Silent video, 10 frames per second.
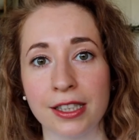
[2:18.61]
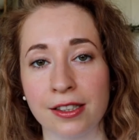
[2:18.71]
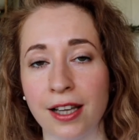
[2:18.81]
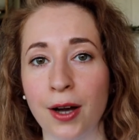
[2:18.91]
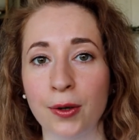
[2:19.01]
This
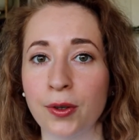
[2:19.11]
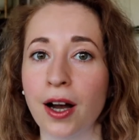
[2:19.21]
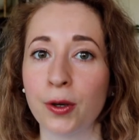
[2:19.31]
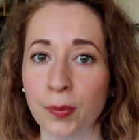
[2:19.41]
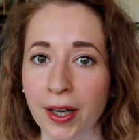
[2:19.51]
is how
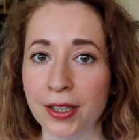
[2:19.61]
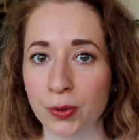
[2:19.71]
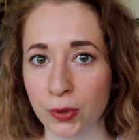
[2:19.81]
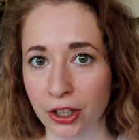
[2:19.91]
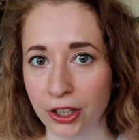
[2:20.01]
our
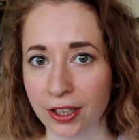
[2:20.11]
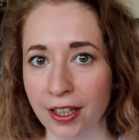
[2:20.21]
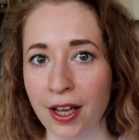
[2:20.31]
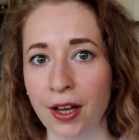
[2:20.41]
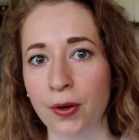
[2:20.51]
minds work.
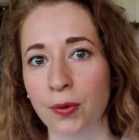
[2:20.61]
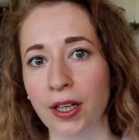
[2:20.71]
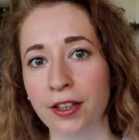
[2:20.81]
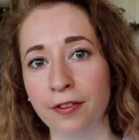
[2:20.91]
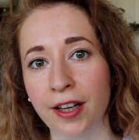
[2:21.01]

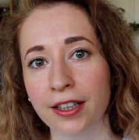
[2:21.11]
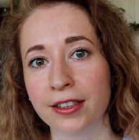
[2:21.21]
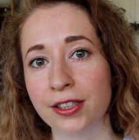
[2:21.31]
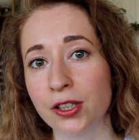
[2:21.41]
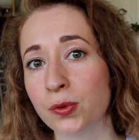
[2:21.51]
In
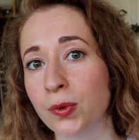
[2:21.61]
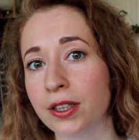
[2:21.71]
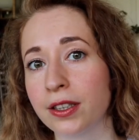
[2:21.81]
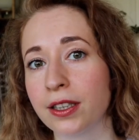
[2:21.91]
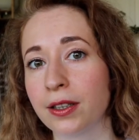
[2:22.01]
fact, this is
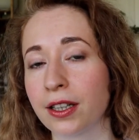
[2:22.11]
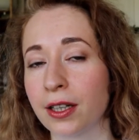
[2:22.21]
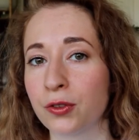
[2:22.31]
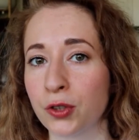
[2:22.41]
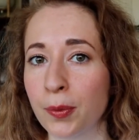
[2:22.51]
what
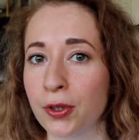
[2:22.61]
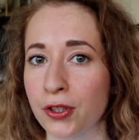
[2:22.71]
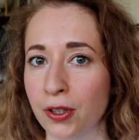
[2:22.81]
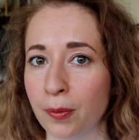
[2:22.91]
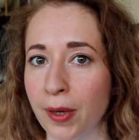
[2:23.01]

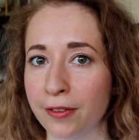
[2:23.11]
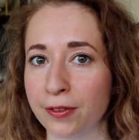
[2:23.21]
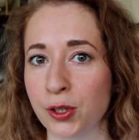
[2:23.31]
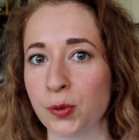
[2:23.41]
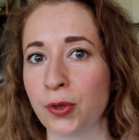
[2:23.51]
contributes to the
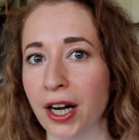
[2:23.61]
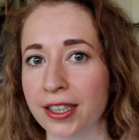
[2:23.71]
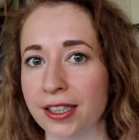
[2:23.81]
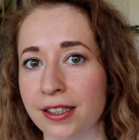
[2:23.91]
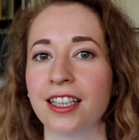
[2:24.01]
mindfulness
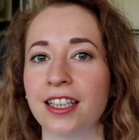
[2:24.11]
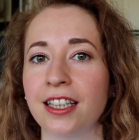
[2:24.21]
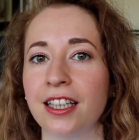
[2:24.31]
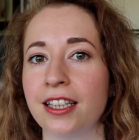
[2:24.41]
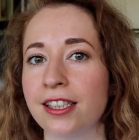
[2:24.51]
practice.
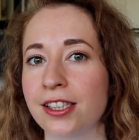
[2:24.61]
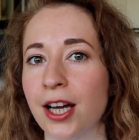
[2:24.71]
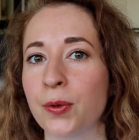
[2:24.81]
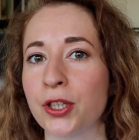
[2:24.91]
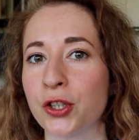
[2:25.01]
This is
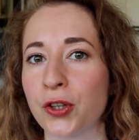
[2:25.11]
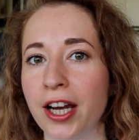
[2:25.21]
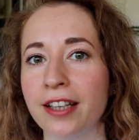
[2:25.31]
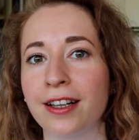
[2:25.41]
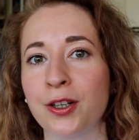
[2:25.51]
how we
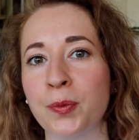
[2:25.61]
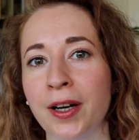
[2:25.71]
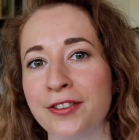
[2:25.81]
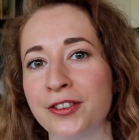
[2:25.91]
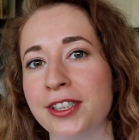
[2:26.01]
train our
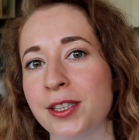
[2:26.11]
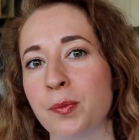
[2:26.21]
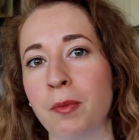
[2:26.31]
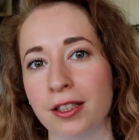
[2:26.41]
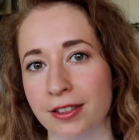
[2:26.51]

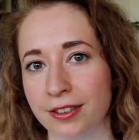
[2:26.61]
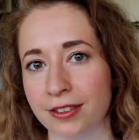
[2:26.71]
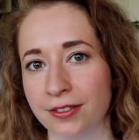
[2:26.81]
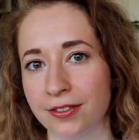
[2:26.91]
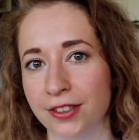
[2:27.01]
mindfulness
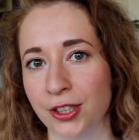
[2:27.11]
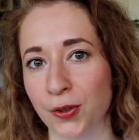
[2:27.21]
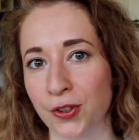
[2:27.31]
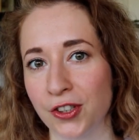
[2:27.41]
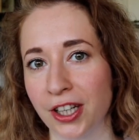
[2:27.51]
muscle,
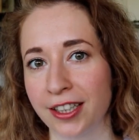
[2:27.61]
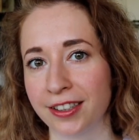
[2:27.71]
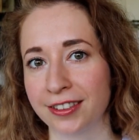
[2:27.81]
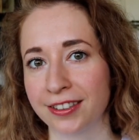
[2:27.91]
so to say.